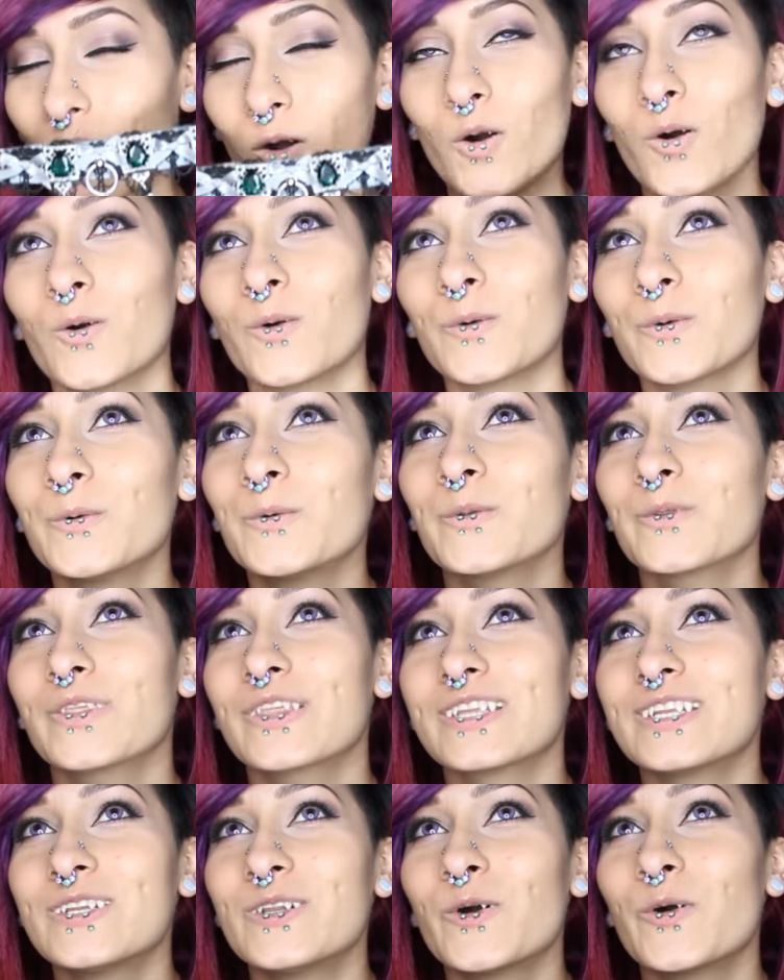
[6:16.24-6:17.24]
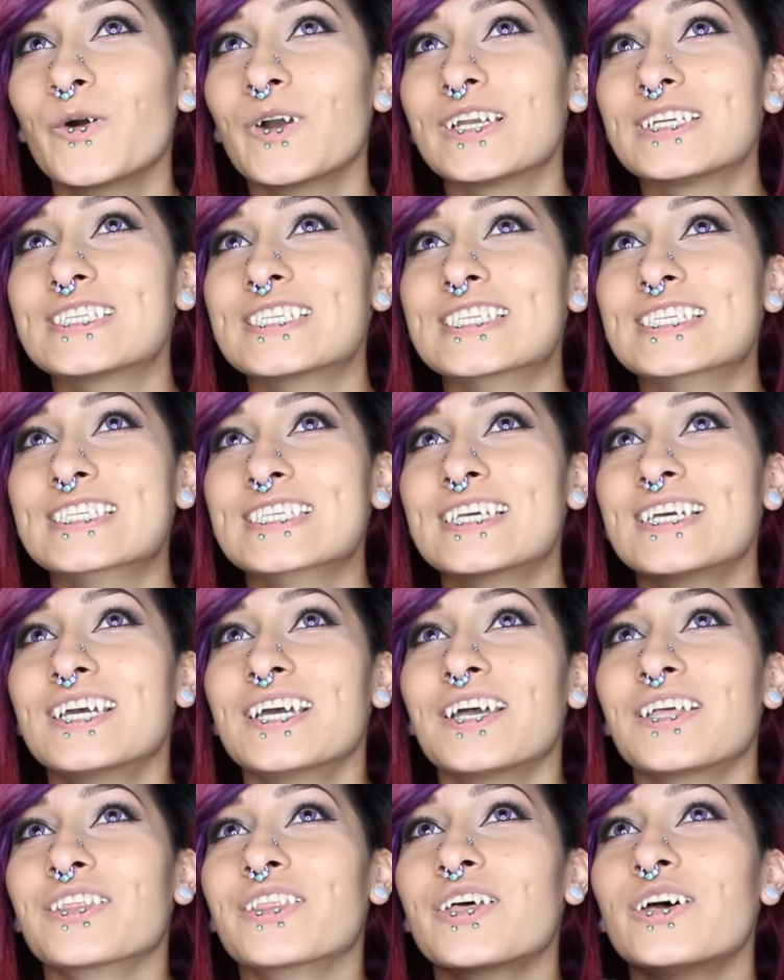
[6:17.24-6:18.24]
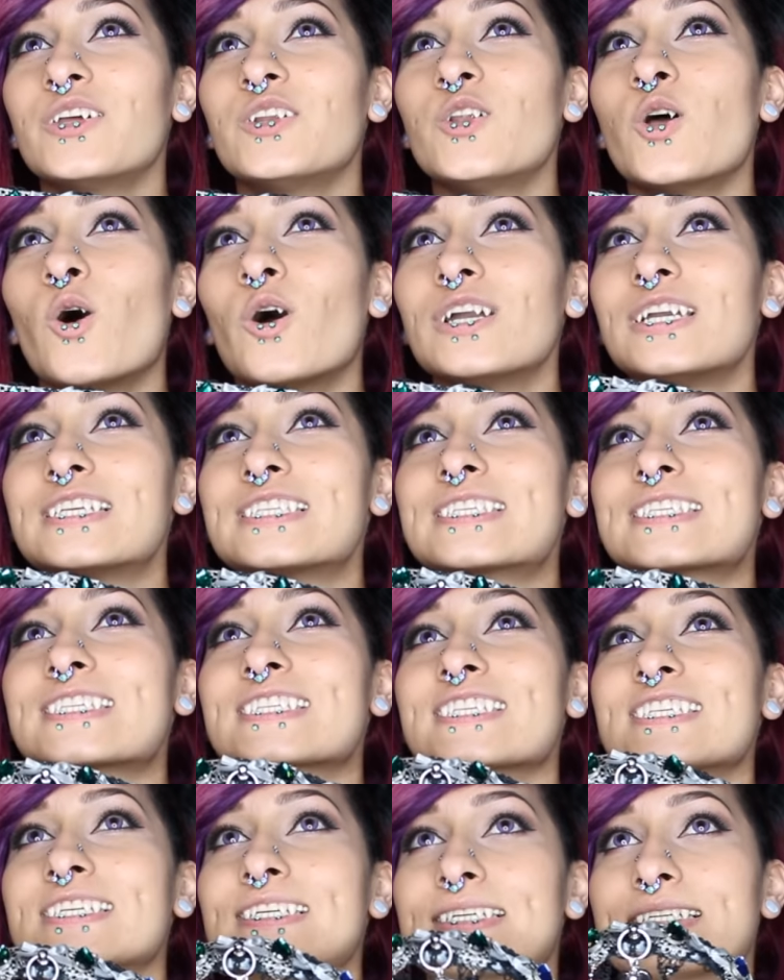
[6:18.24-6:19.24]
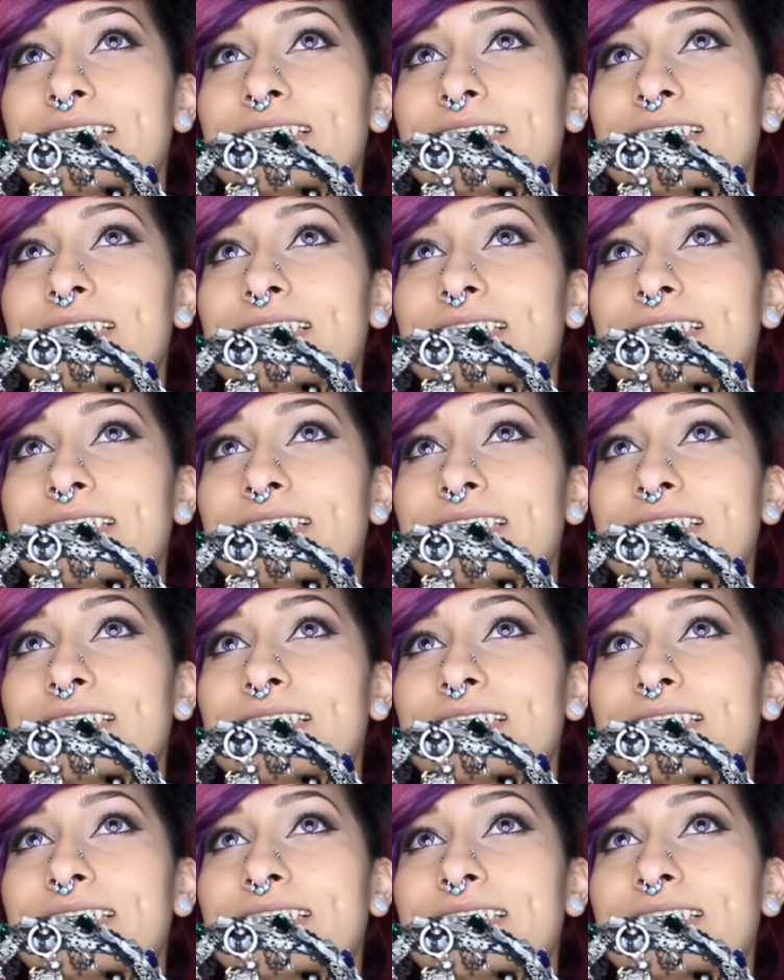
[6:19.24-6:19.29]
Oh, the noise. The annoyance.